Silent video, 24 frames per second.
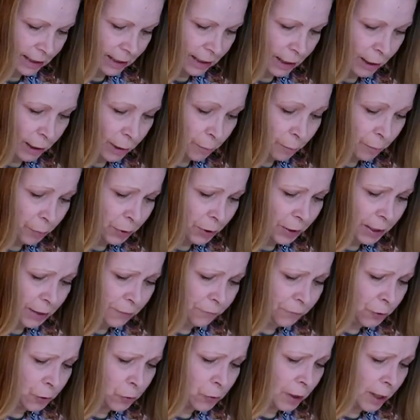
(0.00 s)
But
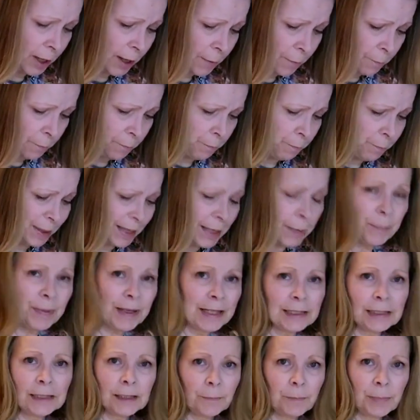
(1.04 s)
if you like bigger
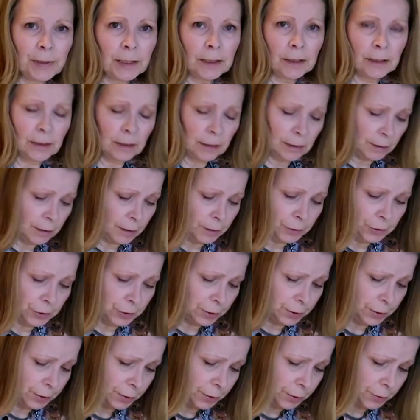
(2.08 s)
bits of banana,
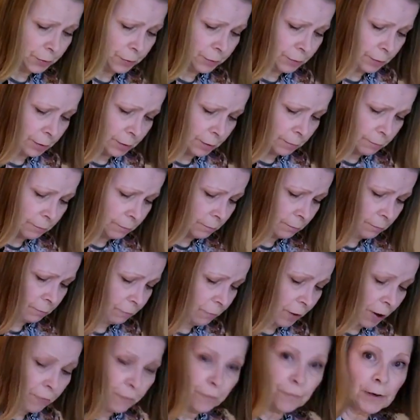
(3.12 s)
just do them
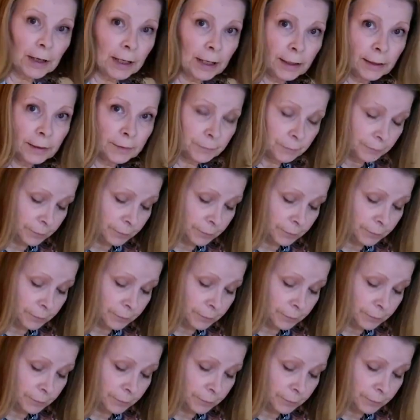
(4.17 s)
roughly.